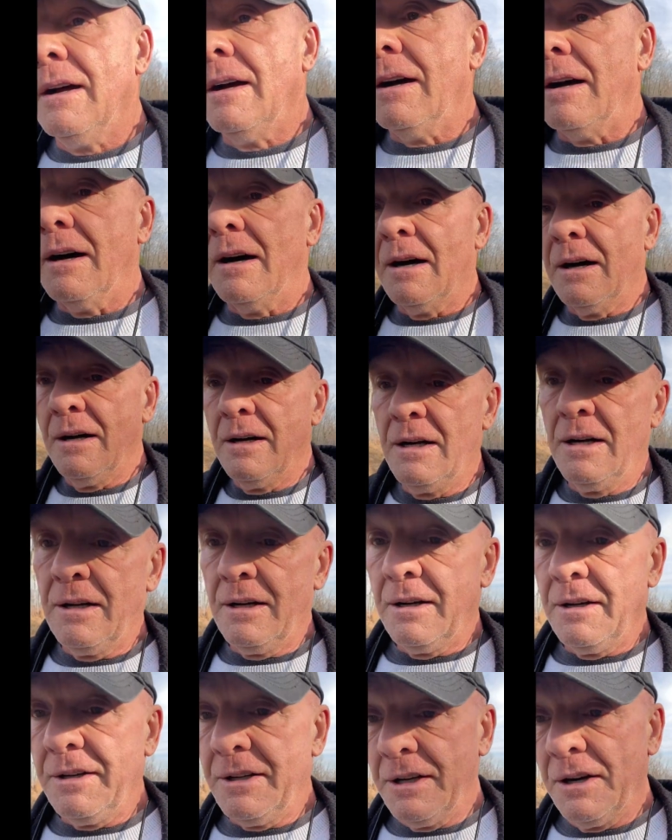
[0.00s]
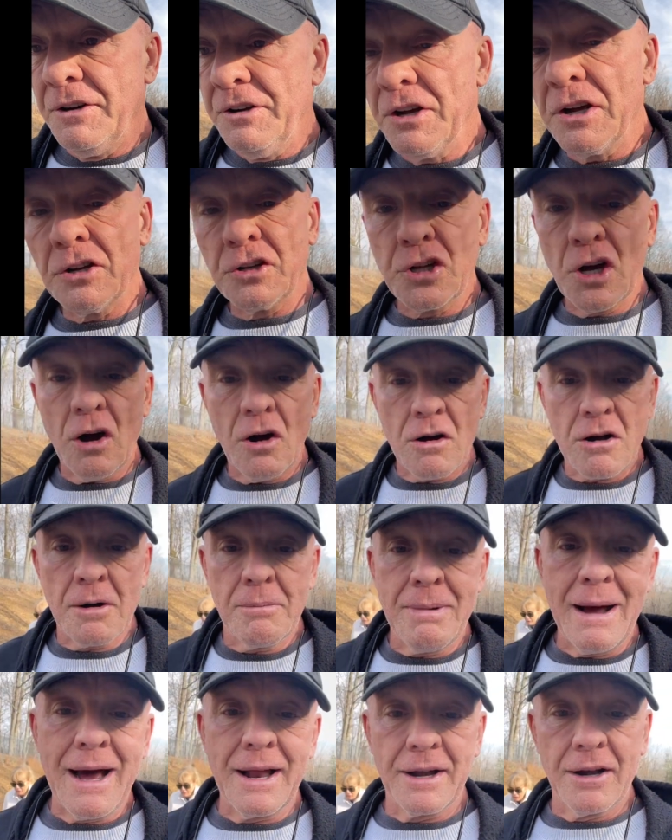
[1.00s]
You know, you can talk
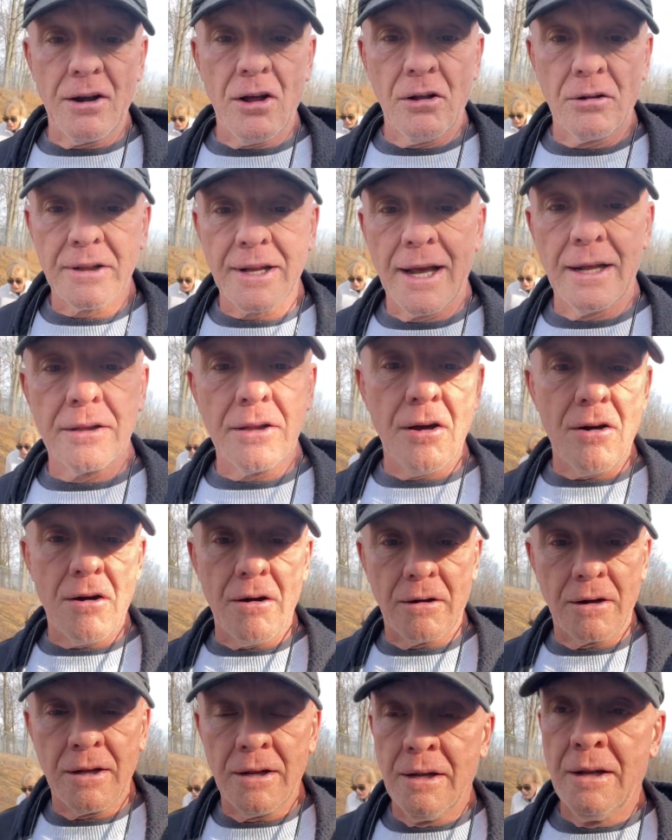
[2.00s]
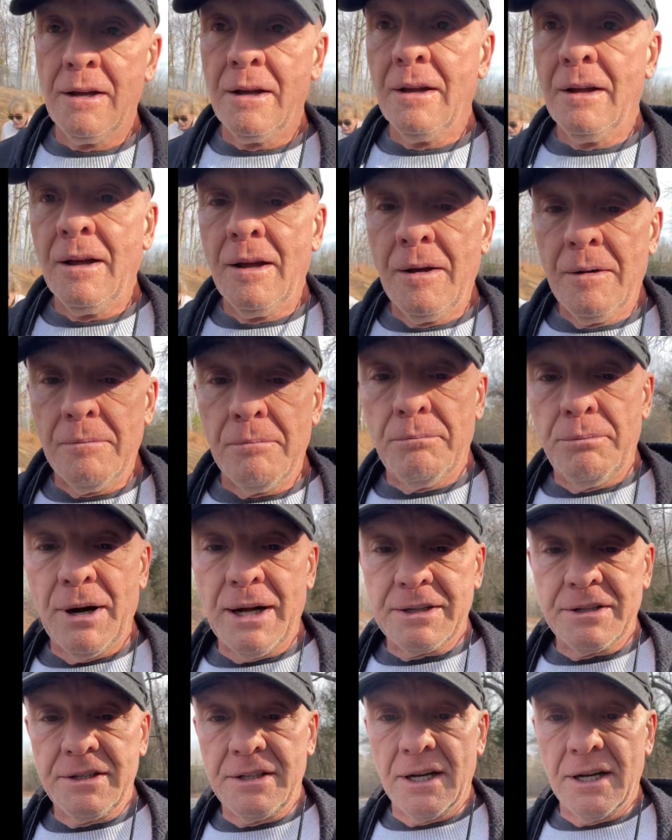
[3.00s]
about it all day long, but